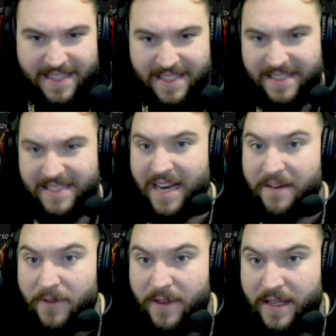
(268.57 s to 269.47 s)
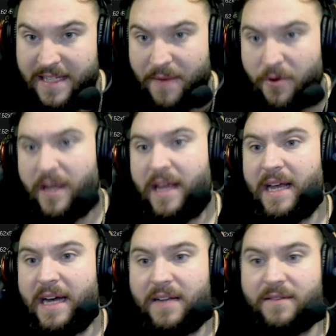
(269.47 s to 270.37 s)
Same for this ammo
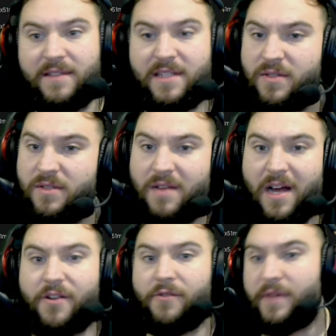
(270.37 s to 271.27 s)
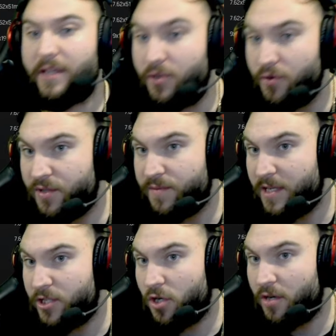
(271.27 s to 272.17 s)
here. This I don't really use
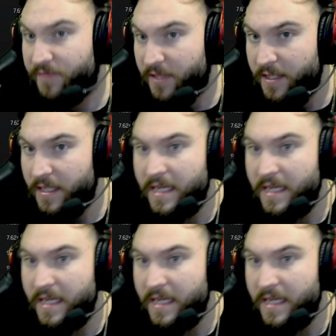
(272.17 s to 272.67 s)
much often,